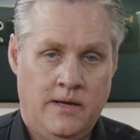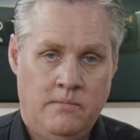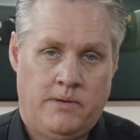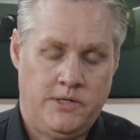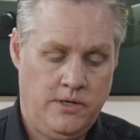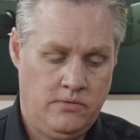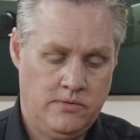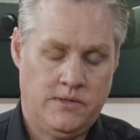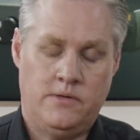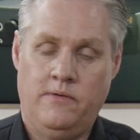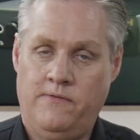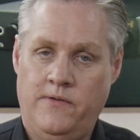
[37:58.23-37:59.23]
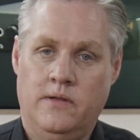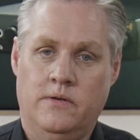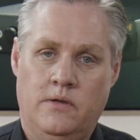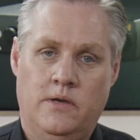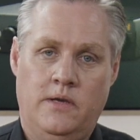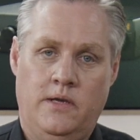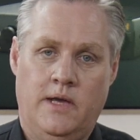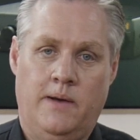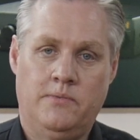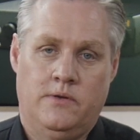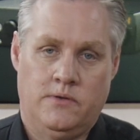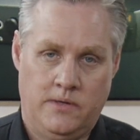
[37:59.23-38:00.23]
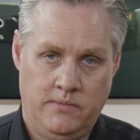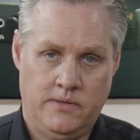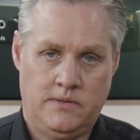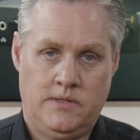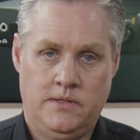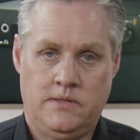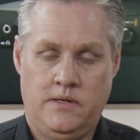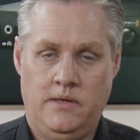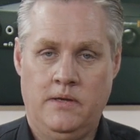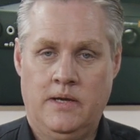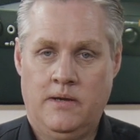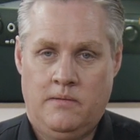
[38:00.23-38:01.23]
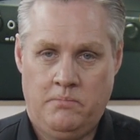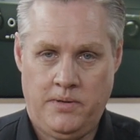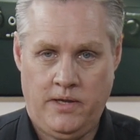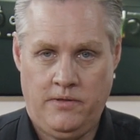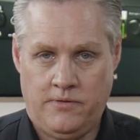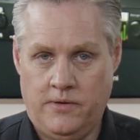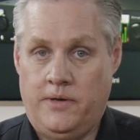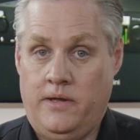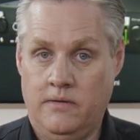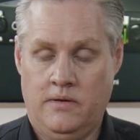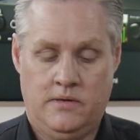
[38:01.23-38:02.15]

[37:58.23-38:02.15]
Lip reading: but you can also do fill and key up to 2160p 30.